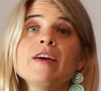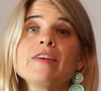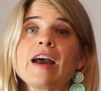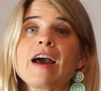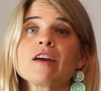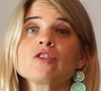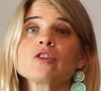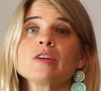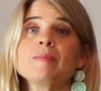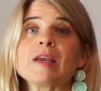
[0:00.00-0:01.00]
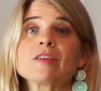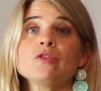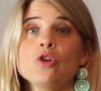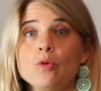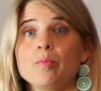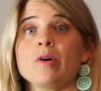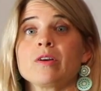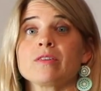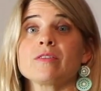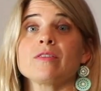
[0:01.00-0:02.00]
that actually makes
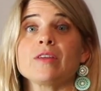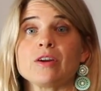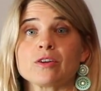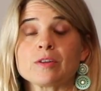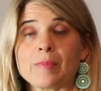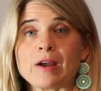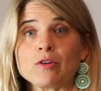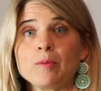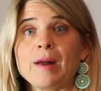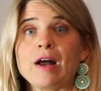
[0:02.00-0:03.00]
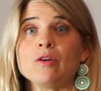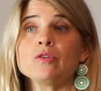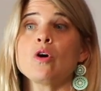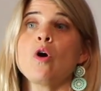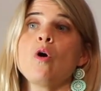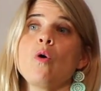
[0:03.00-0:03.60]
notebooks that are spiral bound